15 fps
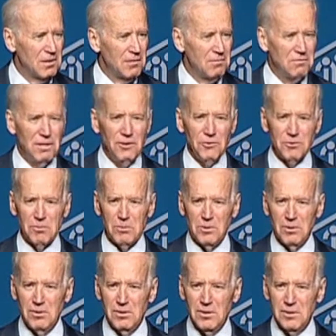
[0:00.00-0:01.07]
vulnerable.
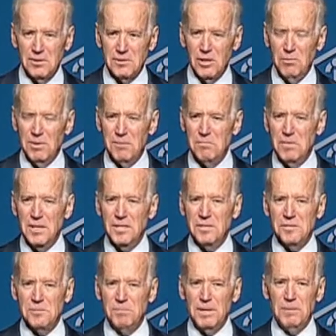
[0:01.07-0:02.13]
So many
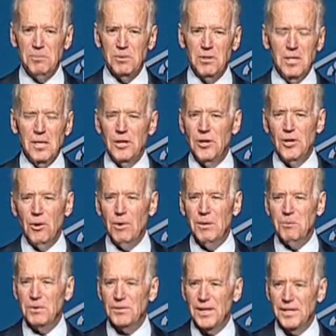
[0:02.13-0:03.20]
millions of people knowing
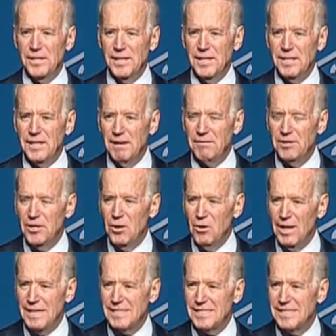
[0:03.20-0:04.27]
what they need and having no
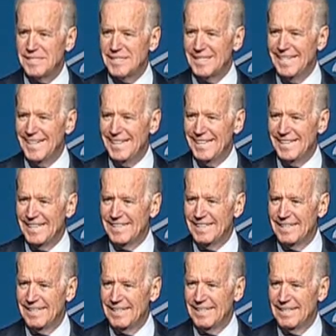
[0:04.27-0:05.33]
access to get
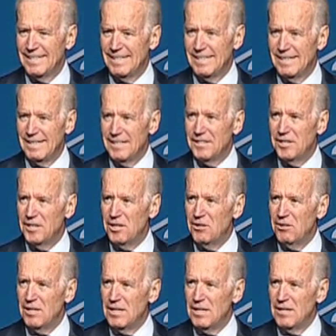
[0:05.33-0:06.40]
it.
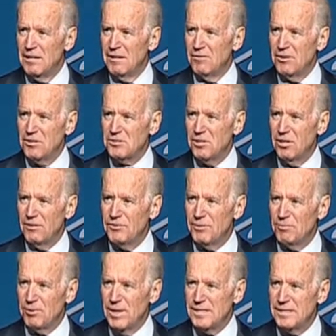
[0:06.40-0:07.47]
First off, the
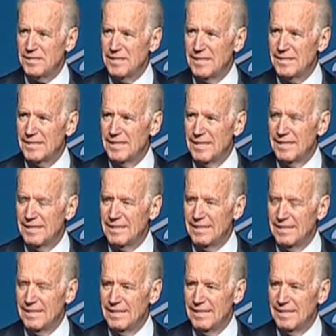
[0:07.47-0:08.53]
President
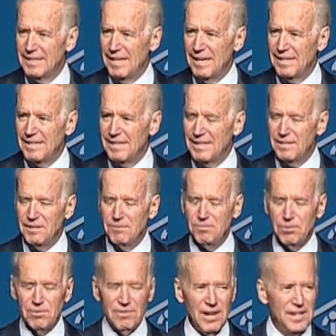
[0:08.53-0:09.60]
and I think you've
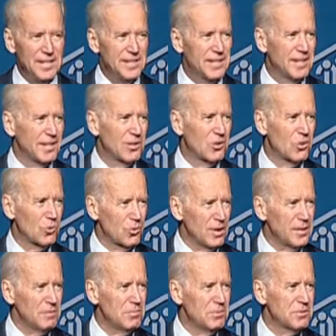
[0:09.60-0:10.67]
provided an
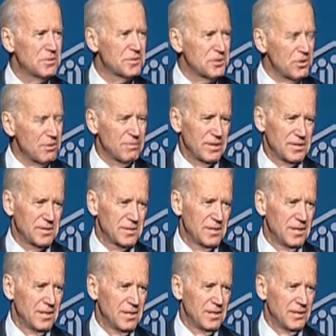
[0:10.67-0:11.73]
incredible service
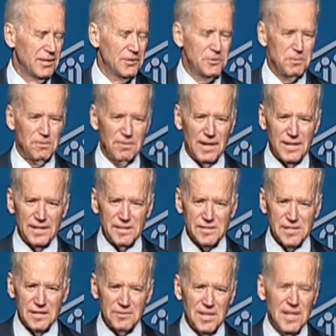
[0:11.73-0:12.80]
that you provided this
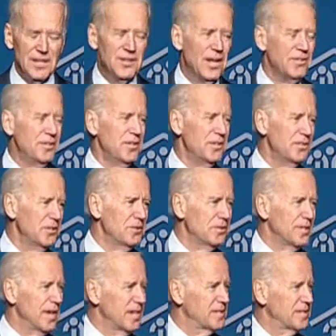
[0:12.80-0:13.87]
country. Nothing to do with
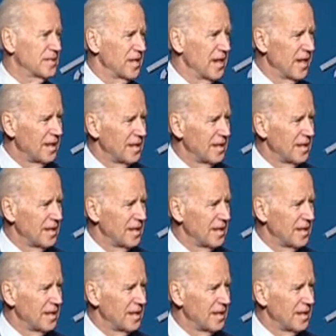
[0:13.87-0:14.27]
the ACA.